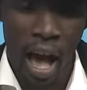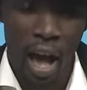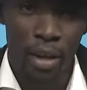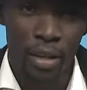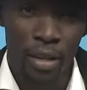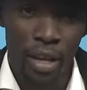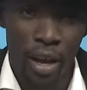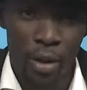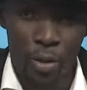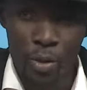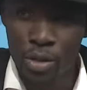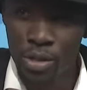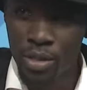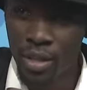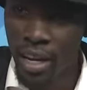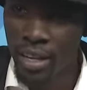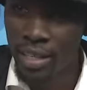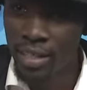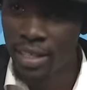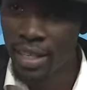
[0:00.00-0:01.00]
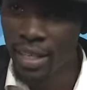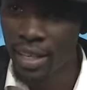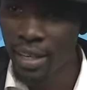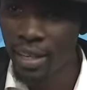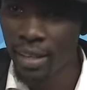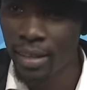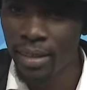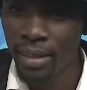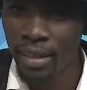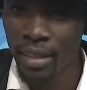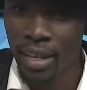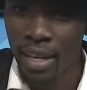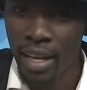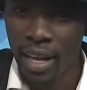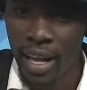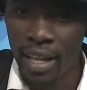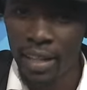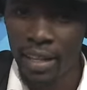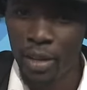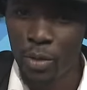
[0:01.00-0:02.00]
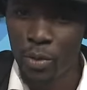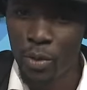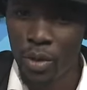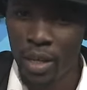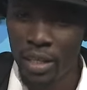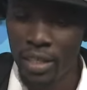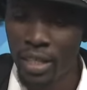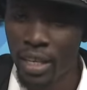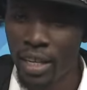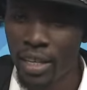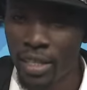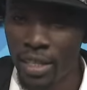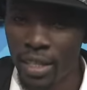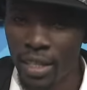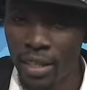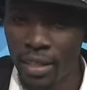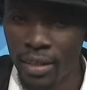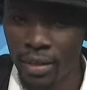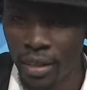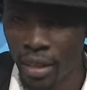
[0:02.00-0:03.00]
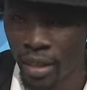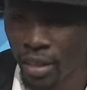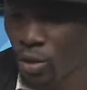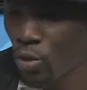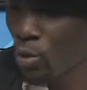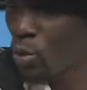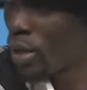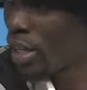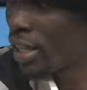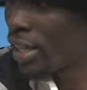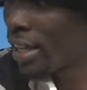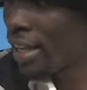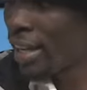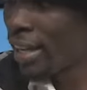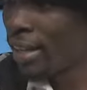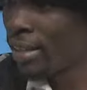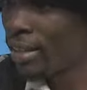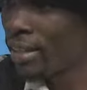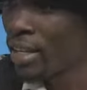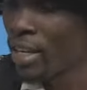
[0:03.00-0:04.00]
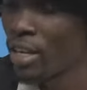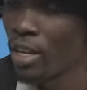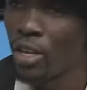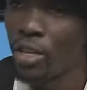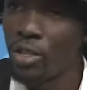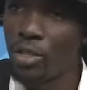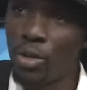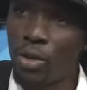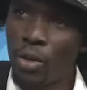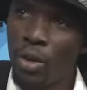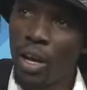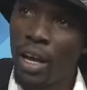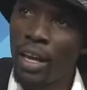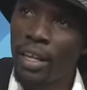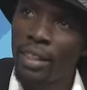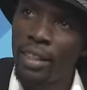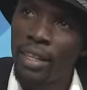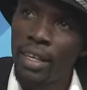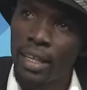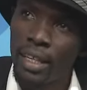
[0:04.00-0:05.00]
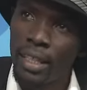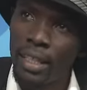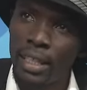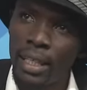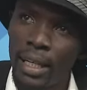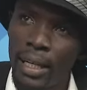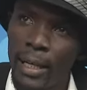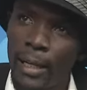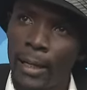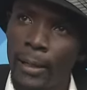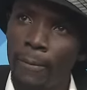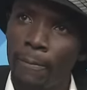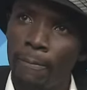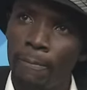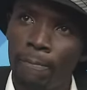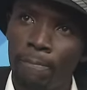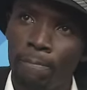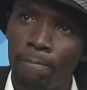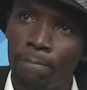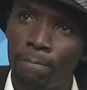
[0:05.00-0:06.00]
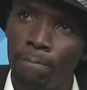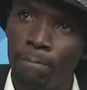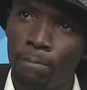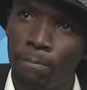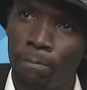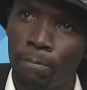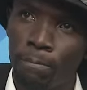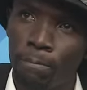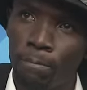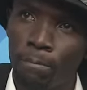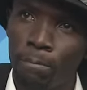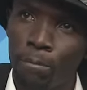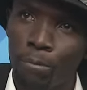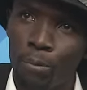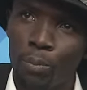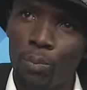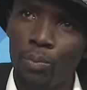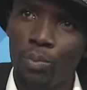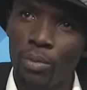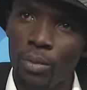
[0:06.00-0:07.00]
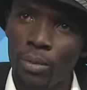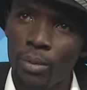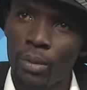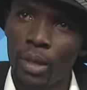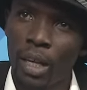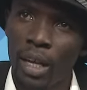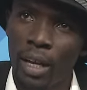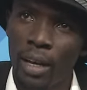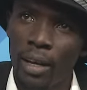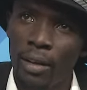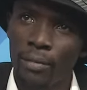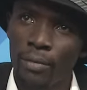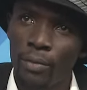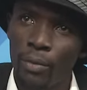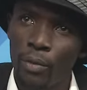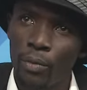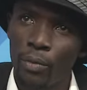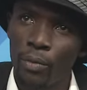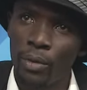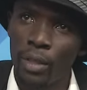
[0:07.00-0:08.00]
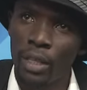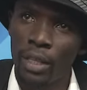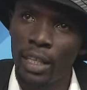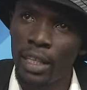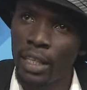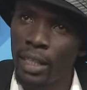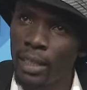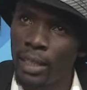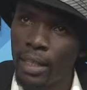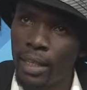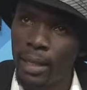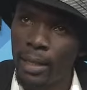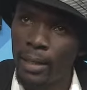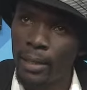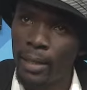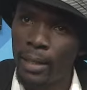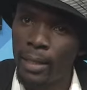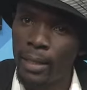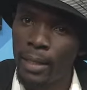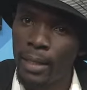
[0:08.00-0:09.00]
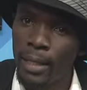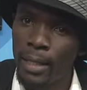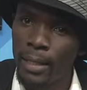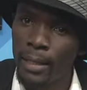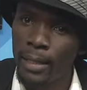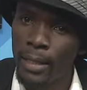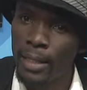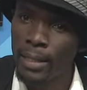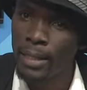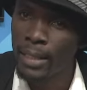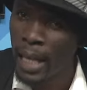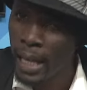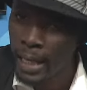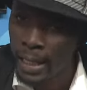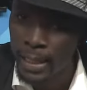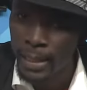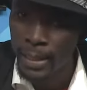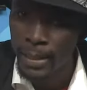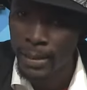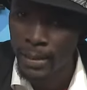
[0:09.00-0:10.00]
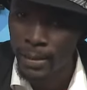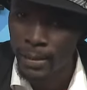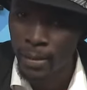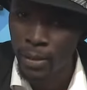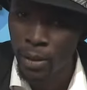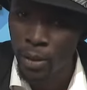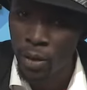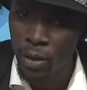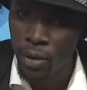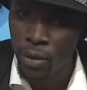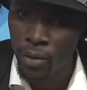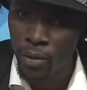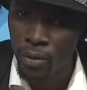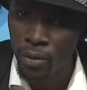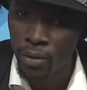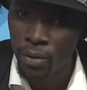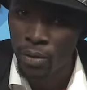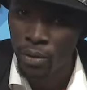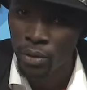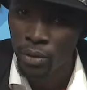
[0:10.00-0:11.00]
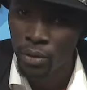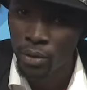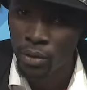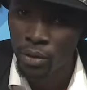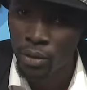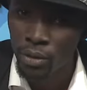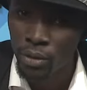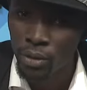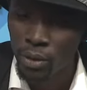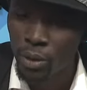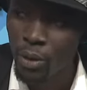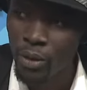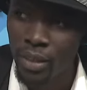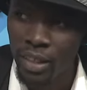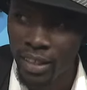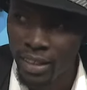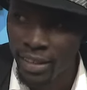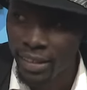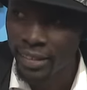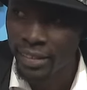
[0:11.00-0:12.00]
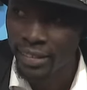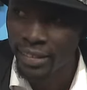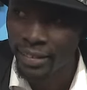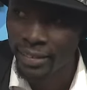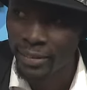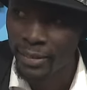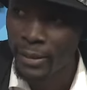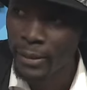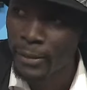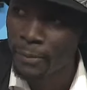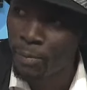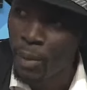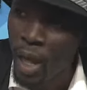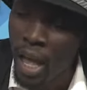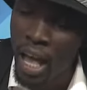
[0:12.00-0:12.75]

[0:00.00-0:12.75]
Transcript: I, I was writing, and then we were changing and tweaking. So I think um, uh, the, the, the, the journey, sorry. Mm-hmm. Mm -hmm. mm.